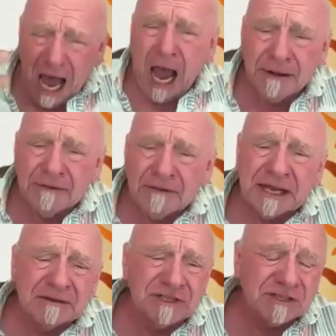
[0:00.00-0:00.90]
ah.
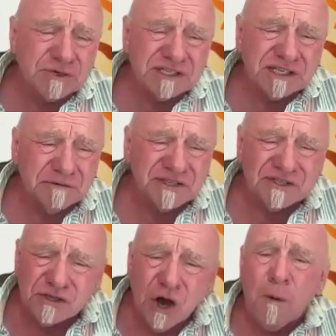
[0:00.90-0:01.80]
And it was
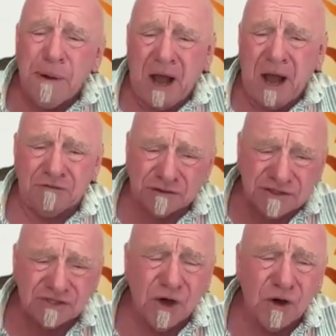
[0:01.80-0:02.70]
so powerful
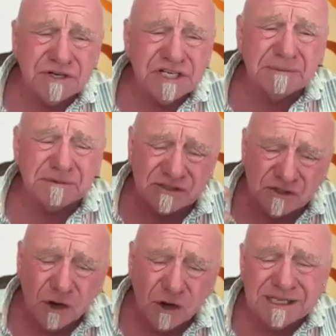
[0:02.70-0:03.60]
and so deep and
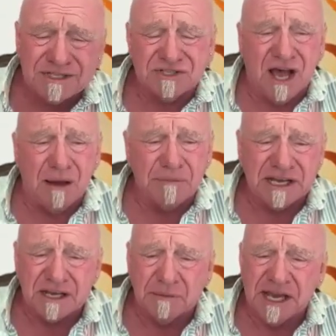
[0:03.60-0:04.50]
so much
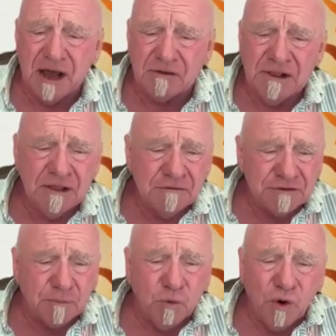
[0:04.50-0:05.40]
sobbing coming out
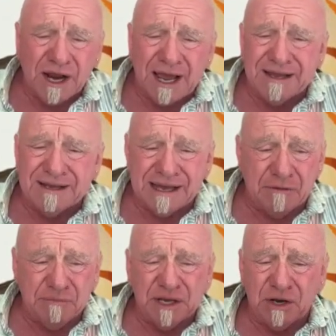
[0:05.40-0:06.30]
from what I
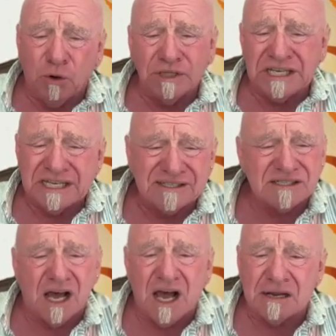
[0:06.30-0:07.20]
have been holding
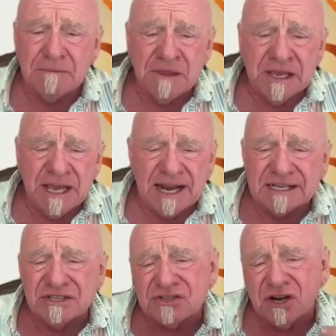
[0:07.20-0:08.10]
inside. And
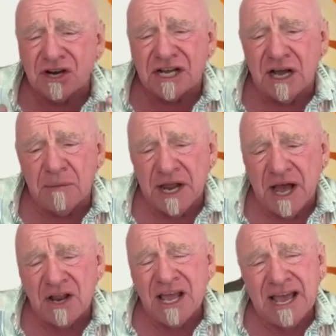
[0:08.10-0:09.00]
it just started coming
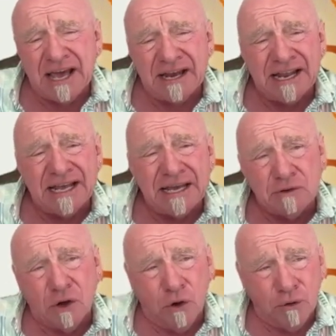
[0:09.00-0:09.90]
out, and he
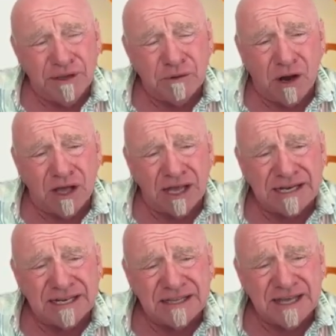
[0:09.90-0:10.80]
would hold me while
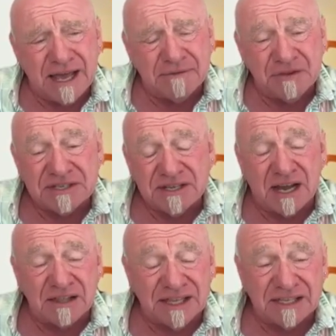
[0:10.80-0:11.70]
I did that. And
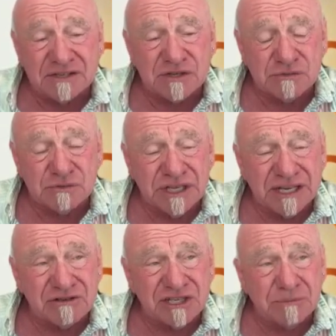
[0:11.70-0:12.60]
I think this is really
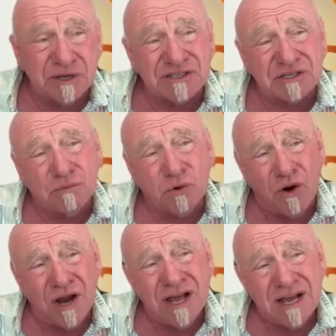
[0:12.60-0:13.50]
interesting because the
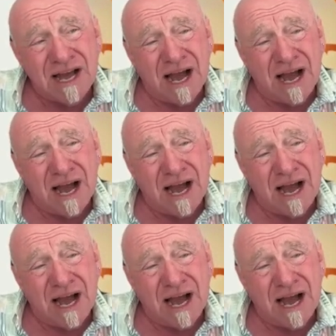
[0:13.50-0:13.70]
more